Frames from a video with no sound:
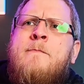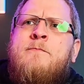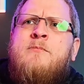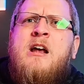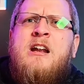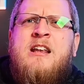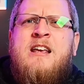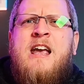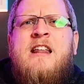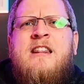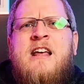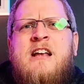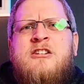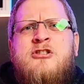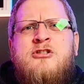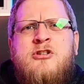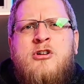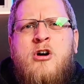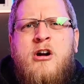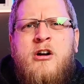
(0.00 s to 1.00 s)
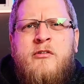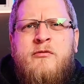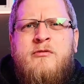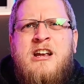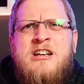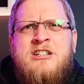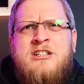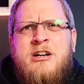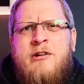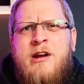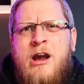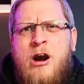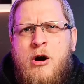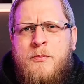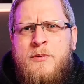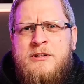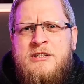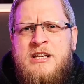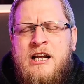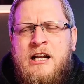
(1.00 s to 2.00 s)
And again, that doesn't kind of necessarily
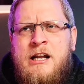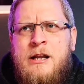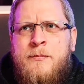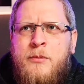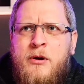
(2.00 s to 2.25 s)
help particularly,